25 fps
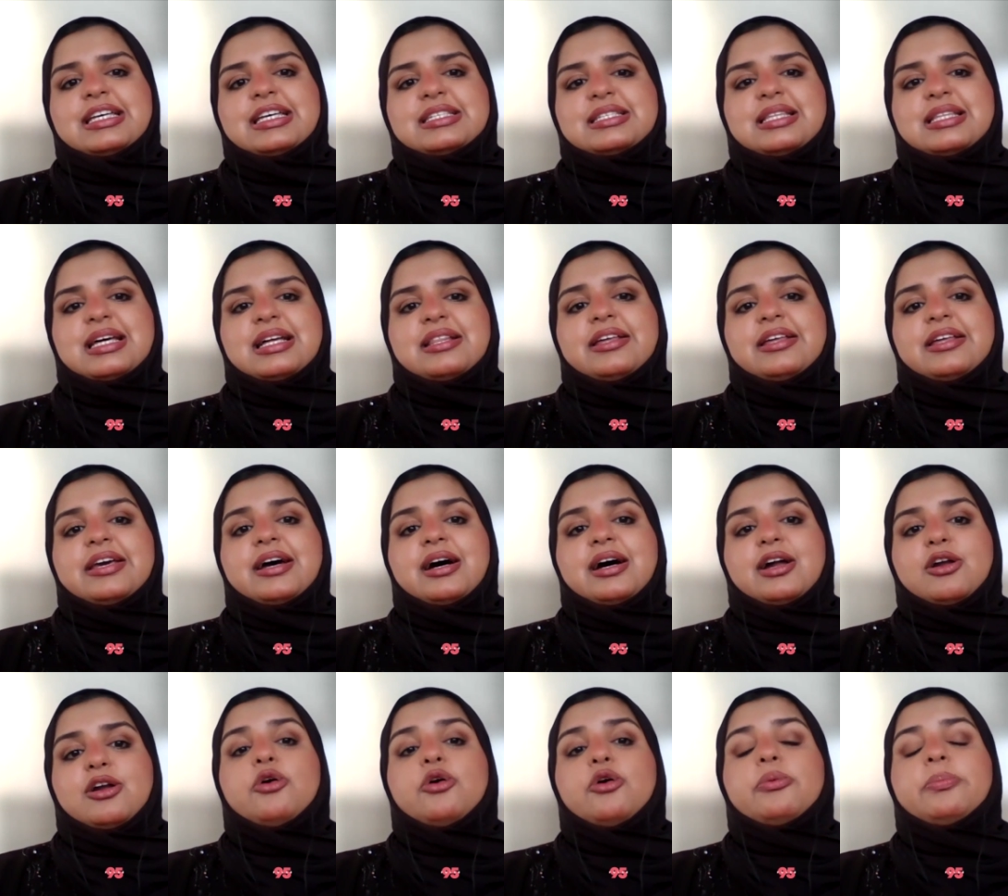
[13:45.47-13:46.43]
is that they
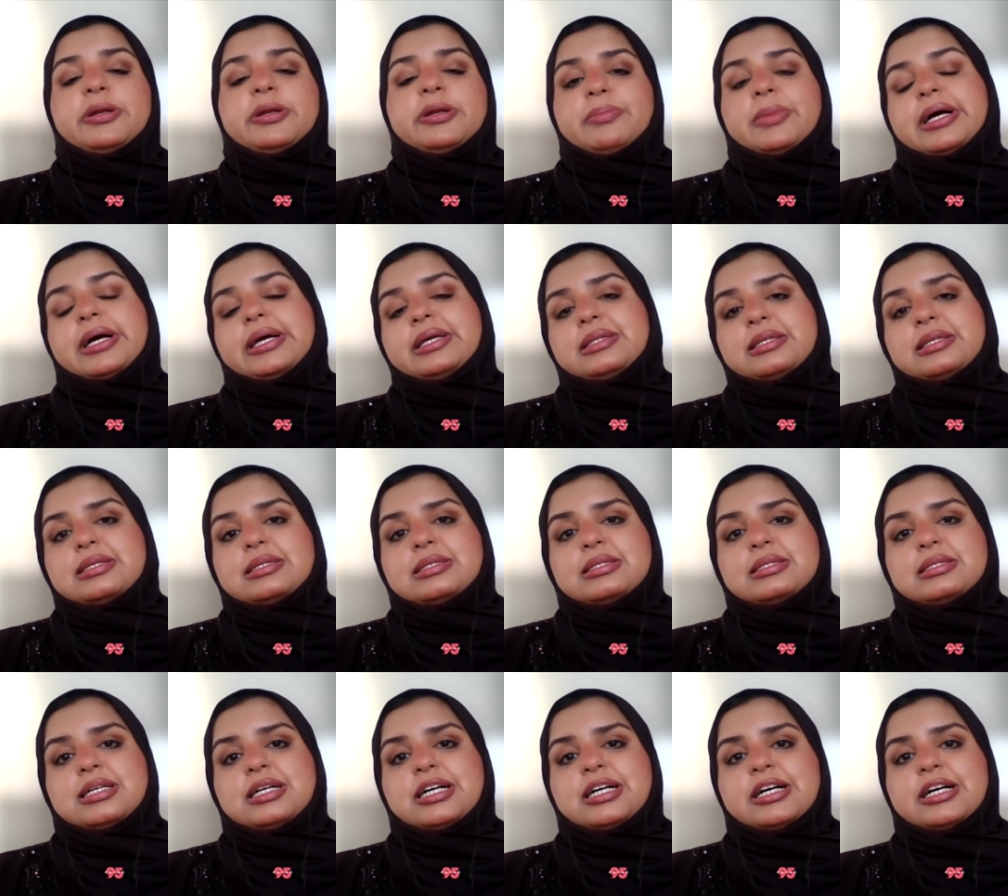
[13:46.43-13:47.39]
are open-minded
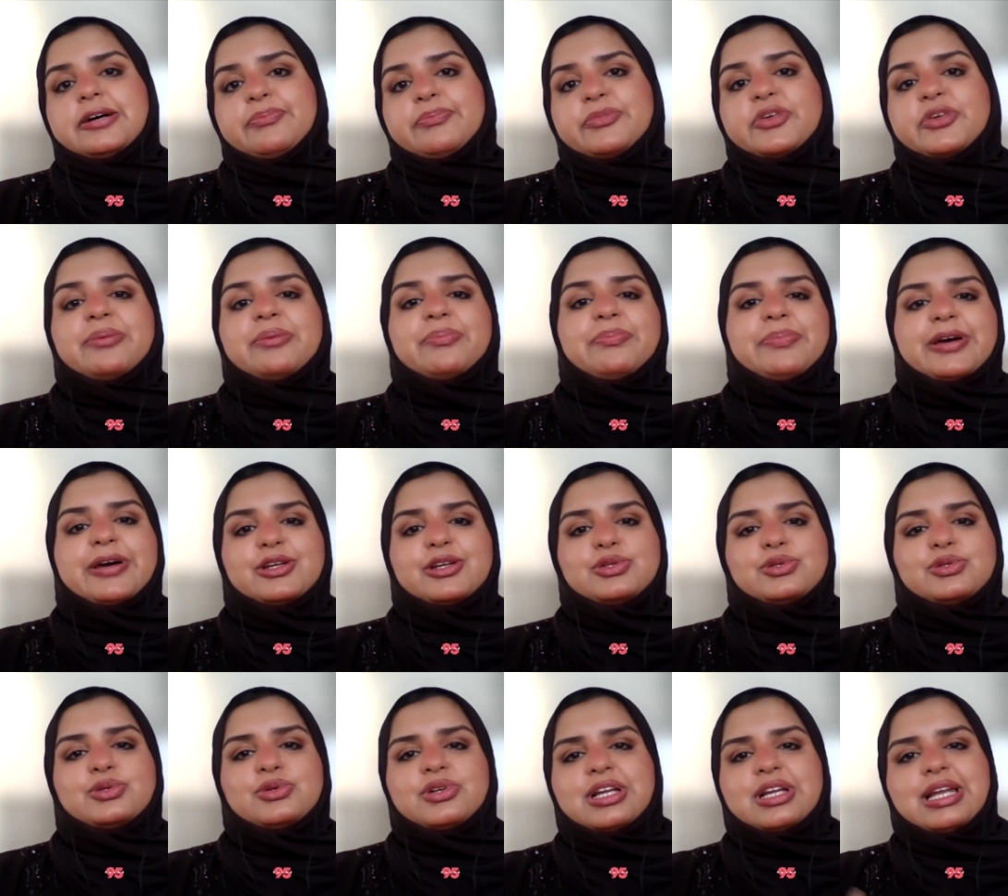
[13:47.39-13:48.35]
mm. um, compared
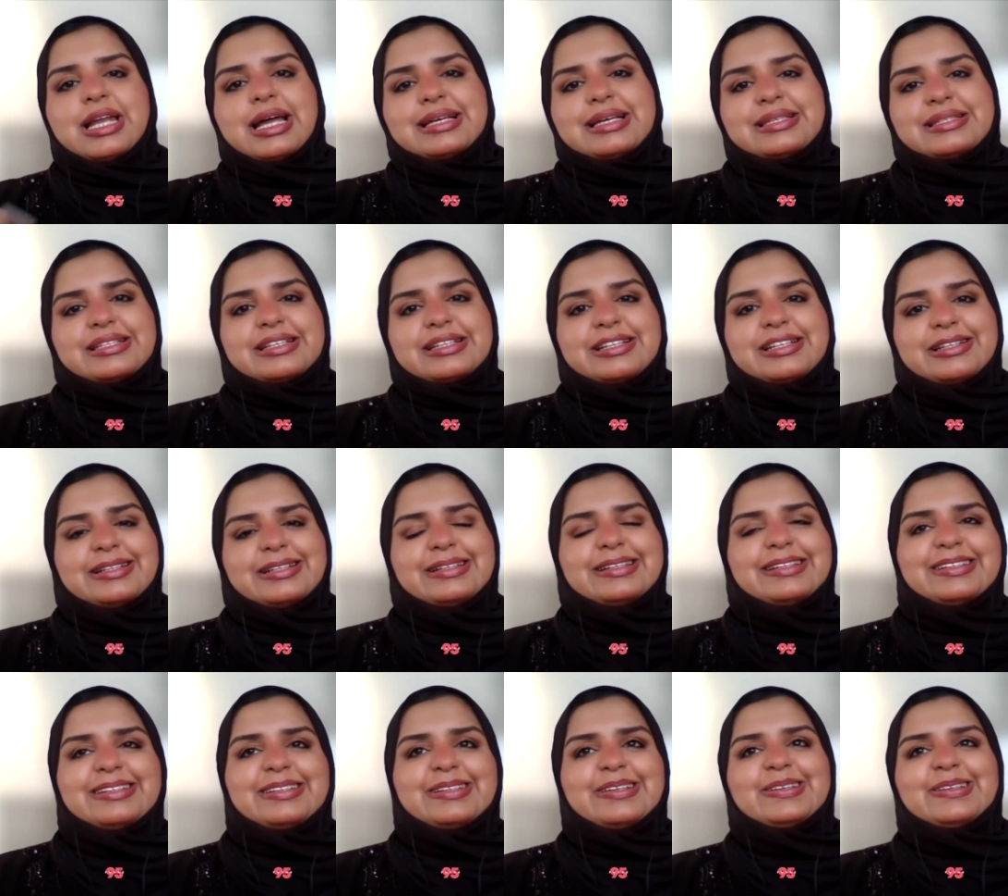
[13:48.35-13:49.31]
to
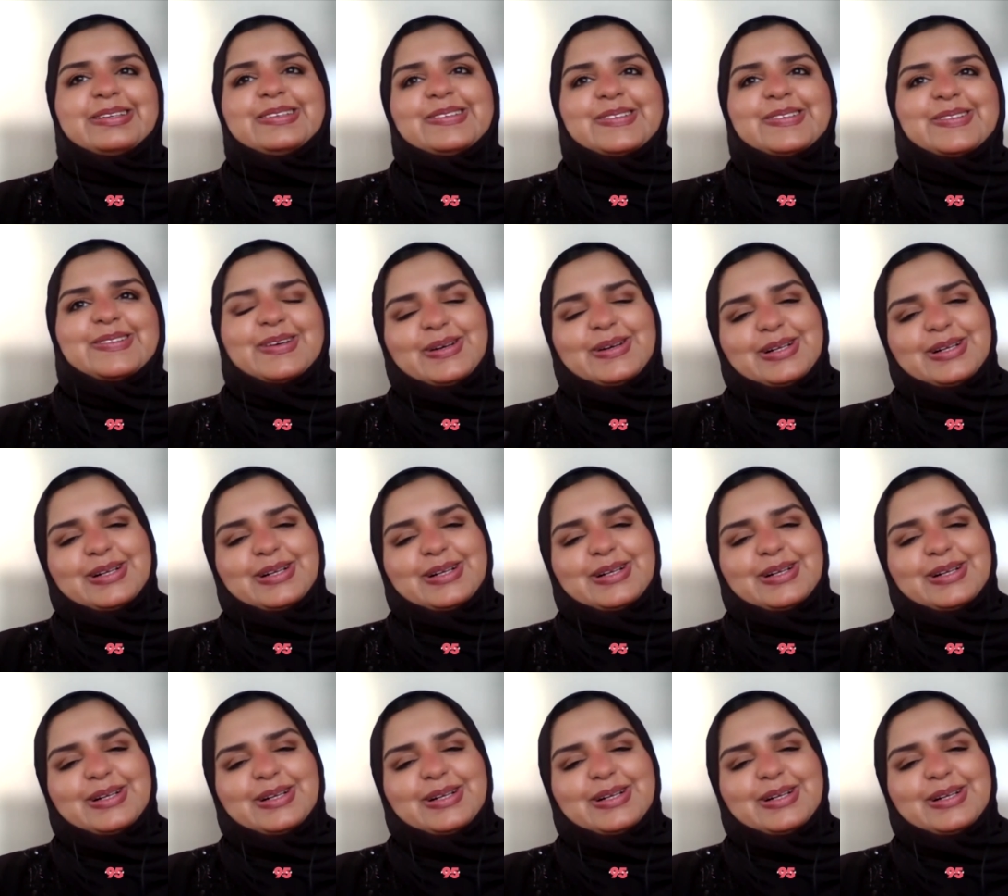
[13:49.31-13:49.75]
classical, you know,